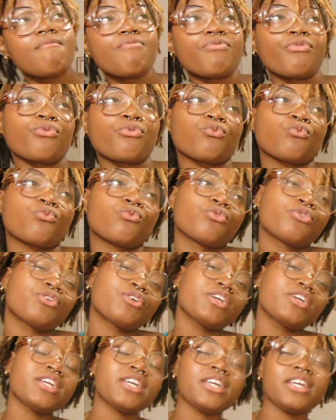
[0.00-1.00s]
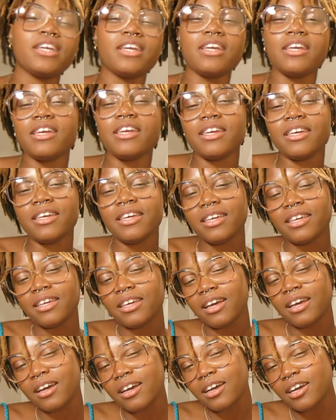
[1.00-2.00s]

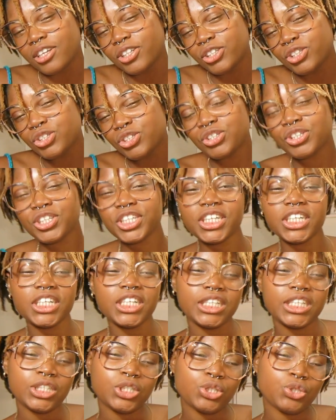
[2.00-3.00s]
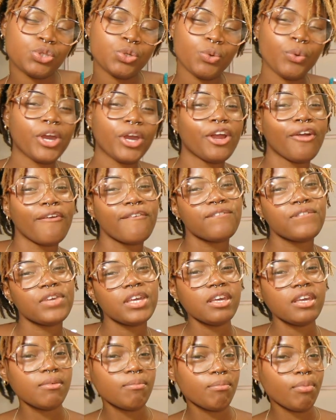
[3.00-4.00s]
300 square
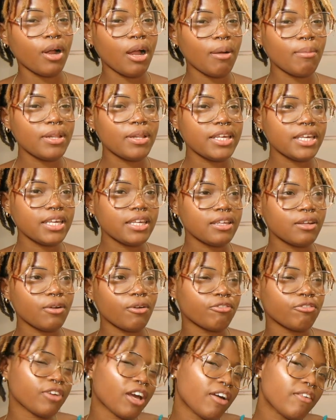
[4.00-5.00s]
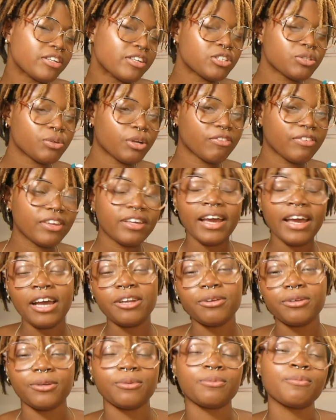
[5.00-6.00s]
feet, probably, or 500 square feet. I
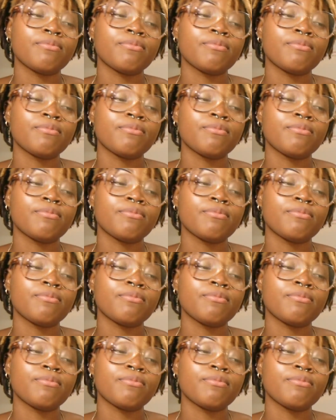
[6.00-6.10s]
don't know.